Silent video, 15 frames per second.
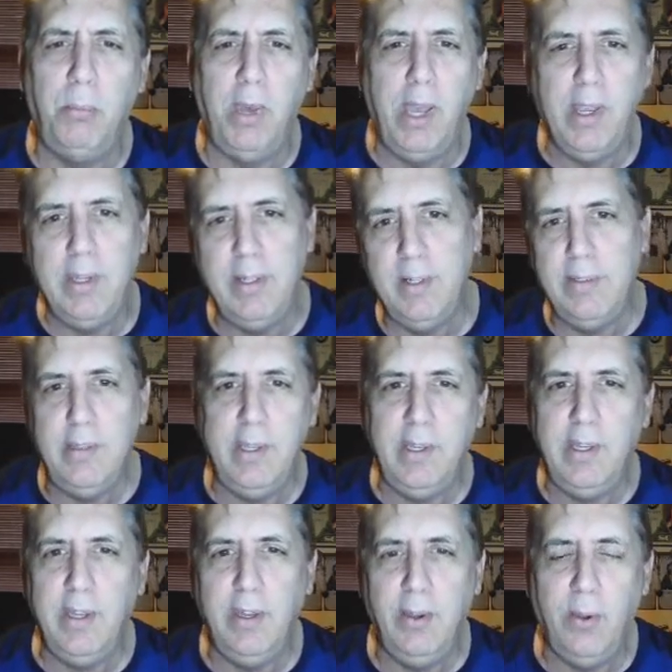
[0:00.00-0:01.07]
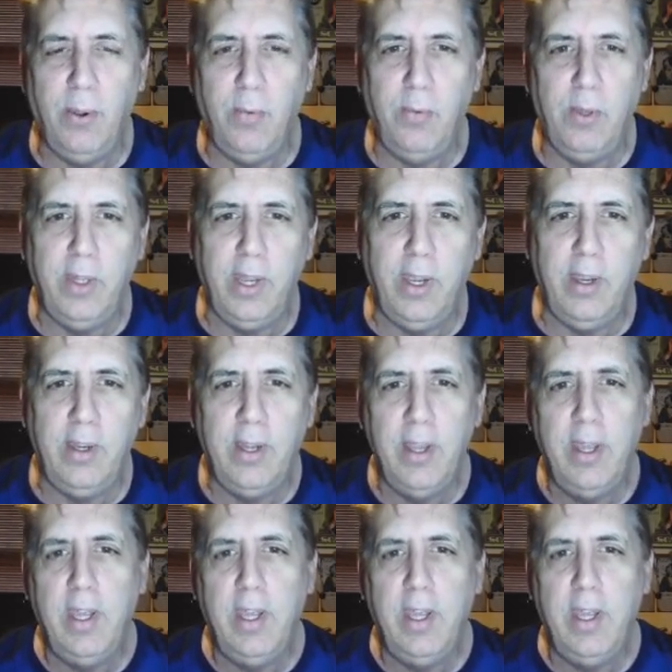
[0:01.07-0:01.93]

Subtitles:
bucket and taking it over there